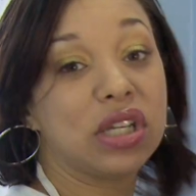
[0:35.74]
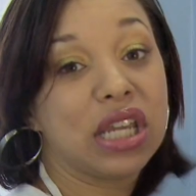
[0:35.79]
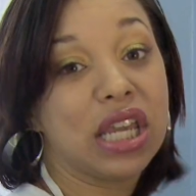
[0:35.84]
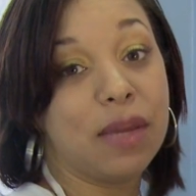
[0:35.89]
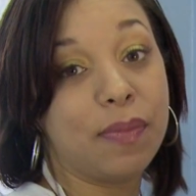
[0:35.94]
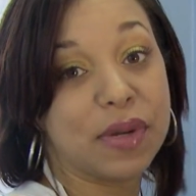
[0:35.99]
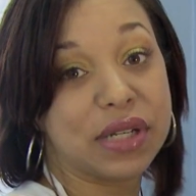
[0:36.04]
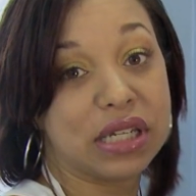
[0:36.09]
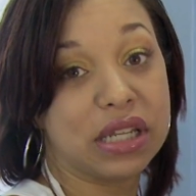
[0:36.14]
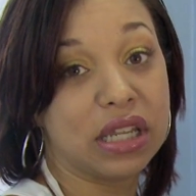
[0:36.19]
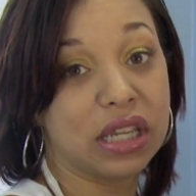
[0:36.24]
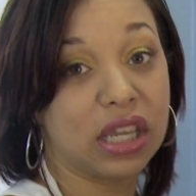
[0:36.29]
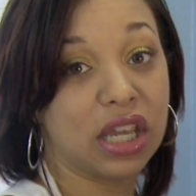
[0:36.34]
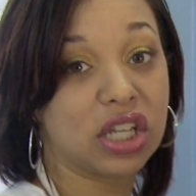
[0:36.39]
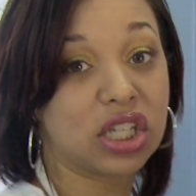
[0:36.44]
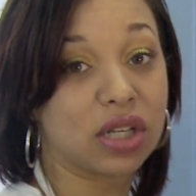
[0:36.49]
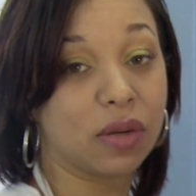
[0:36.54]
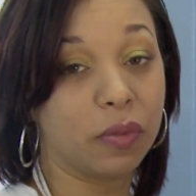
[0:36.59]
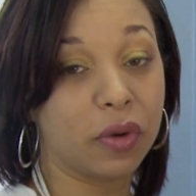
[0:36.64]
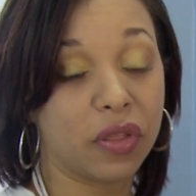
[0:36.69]
to keep us in the
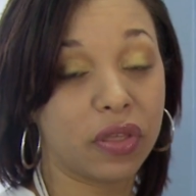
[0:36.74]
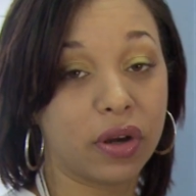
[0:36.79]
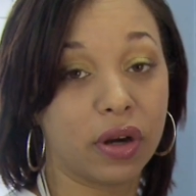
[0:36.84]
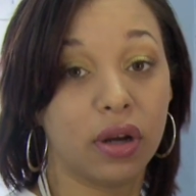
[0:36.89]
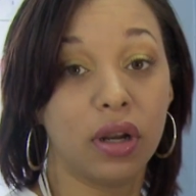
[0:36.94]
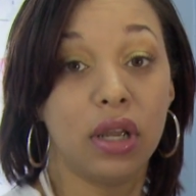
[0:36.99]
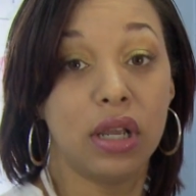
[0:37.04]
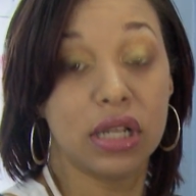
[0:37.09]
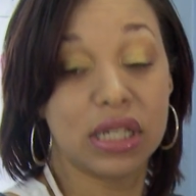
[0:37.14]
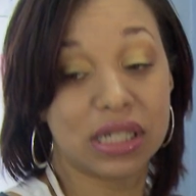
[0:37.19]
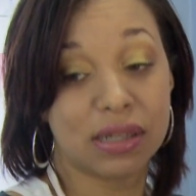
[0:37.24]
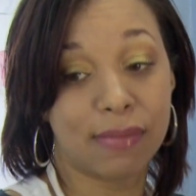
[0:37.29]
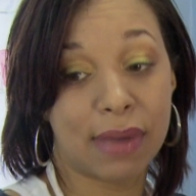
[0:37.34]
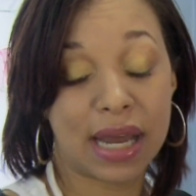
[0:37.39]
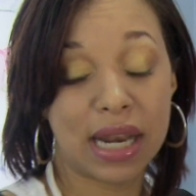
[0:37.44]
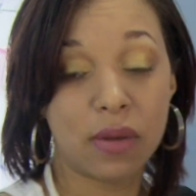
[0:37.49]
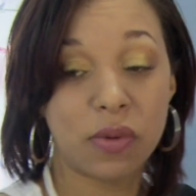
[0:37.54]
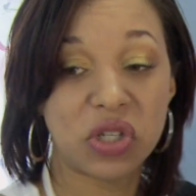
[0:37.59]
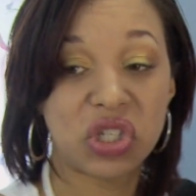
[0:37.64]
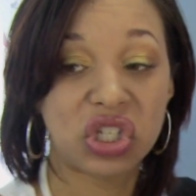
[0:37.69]
kitchen with her.
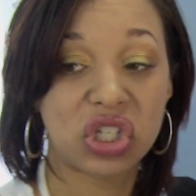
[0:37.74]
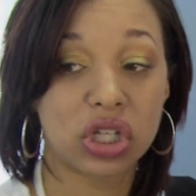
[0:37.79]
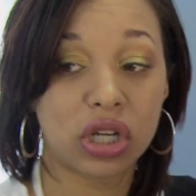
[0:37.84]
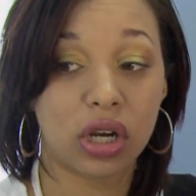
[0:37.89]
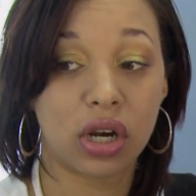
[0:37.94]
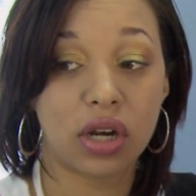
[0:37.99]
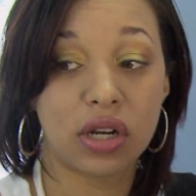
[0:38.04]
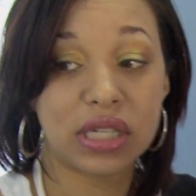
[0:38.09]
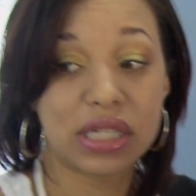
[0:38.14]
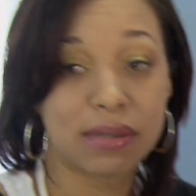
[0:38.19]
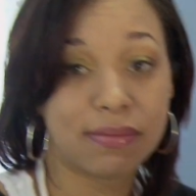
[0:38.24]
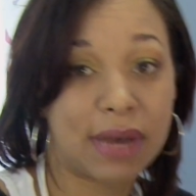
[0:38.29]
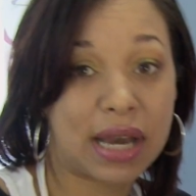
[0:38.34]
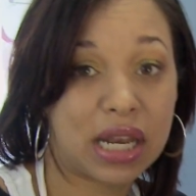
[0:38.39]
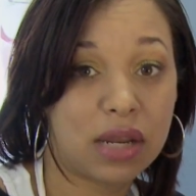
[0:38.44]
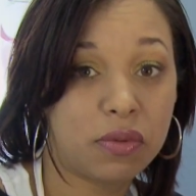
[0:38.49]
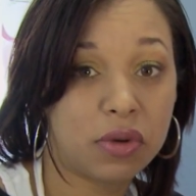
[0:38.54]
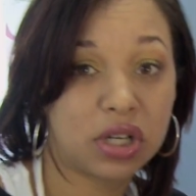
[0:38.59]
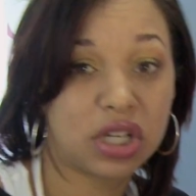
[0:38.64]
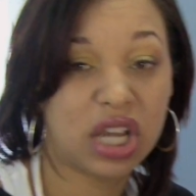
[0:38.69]
Somebody would stir,
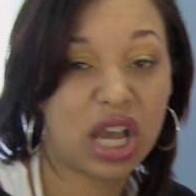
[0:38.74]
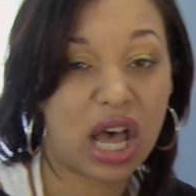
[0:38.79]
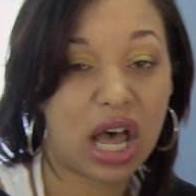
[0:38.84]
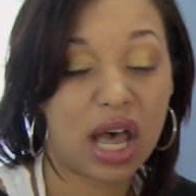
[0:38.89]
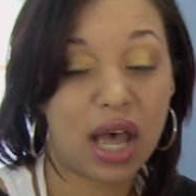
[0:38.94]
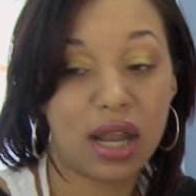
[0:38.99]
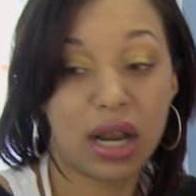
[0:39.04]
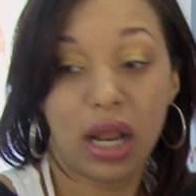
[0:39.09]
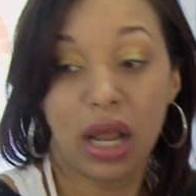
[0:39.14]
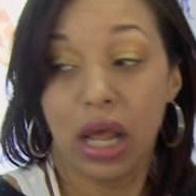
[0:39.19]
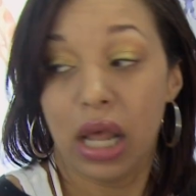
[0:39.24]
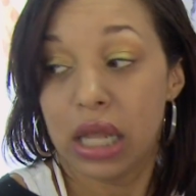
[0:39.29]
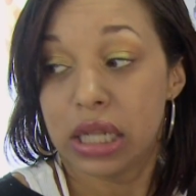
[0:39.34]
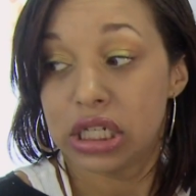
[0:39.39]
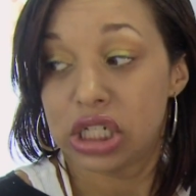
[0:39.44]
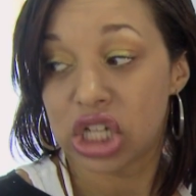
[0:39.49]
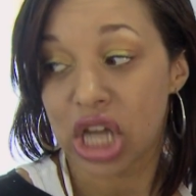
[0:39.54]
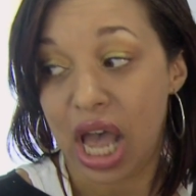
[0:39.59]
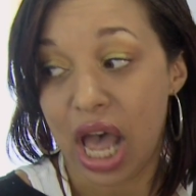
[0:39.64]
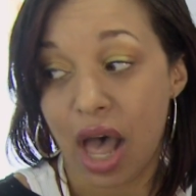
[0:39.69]
somebody would
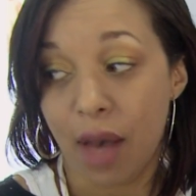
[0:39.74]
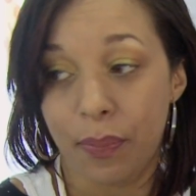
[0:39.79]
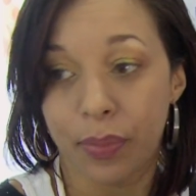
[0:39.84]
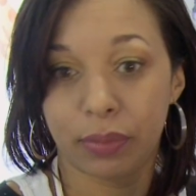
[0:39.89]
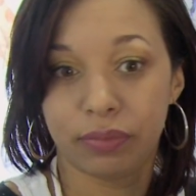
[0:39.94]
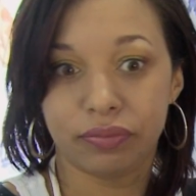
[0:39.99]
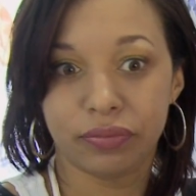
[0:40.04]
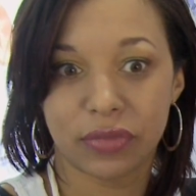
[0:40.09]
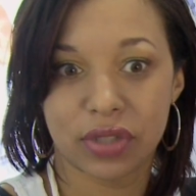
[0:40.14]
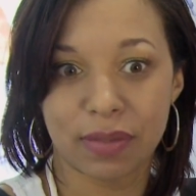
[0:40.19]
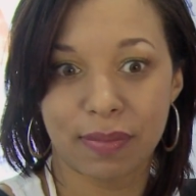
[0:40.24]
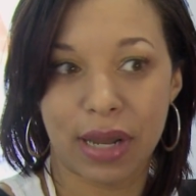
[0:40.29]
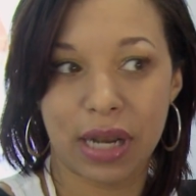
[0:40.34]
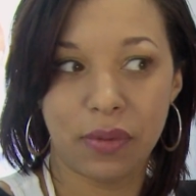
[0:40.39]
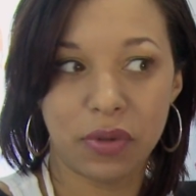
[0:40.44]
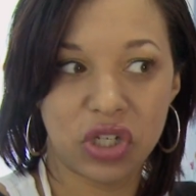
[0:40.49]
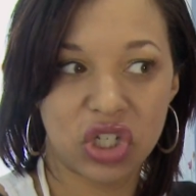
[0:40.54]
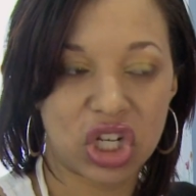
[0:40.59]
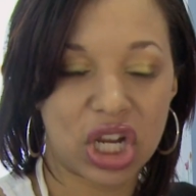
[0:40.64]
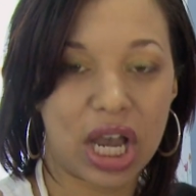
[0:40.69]
chop, somebody
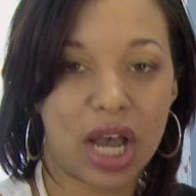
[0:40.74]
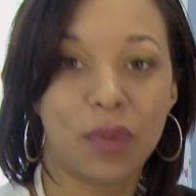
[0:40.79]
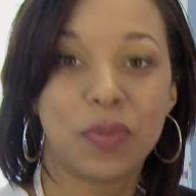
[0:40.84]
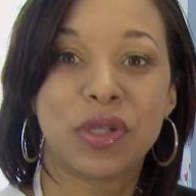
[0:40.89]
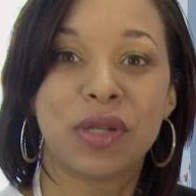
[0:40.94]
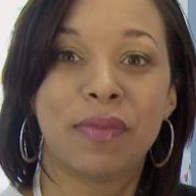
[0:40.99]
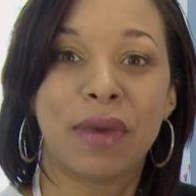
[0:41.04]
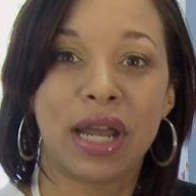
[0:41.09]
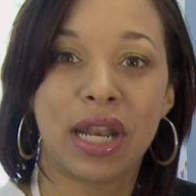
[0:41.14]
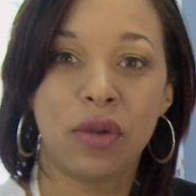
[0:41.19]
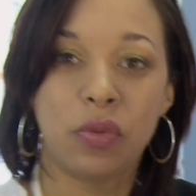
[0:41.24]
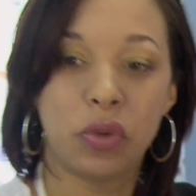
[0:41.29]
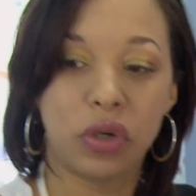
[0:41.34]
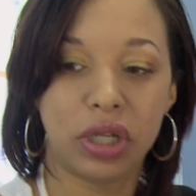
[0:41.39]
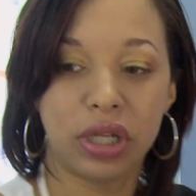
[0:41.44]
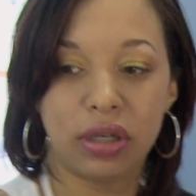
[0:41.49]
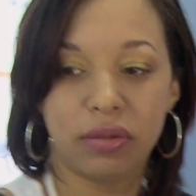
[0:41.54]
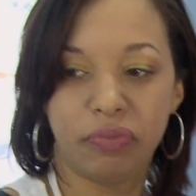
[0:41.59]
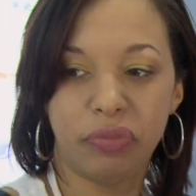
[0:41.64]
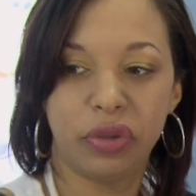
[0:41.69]
would chop, somebody
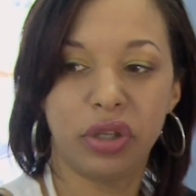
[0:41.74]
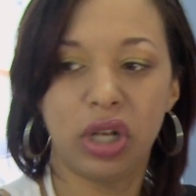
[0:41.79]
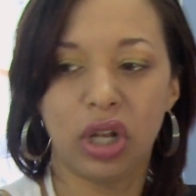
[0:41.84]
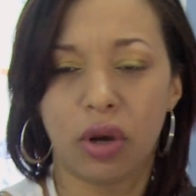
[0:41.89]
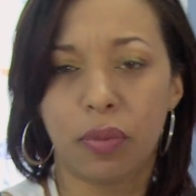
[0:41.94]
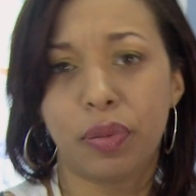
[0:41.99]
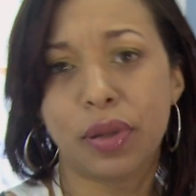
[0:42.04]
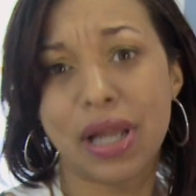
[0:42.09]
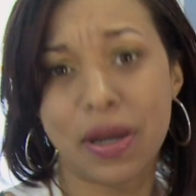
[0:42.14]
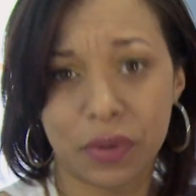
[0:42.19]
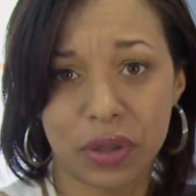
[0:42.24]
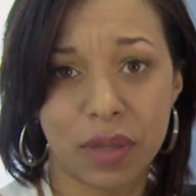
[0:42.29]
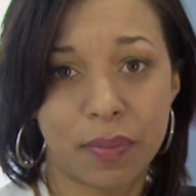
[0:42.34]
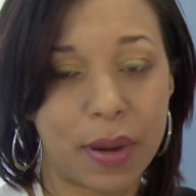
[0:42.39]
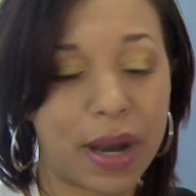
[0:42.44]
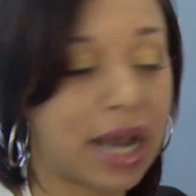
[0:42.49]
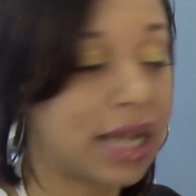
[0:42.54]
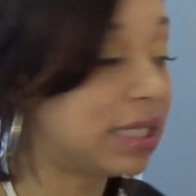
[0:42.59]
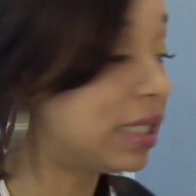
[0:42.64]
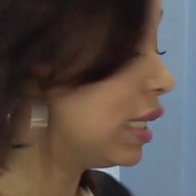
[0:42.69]
would, play with the
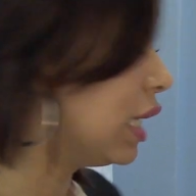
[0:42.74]
pots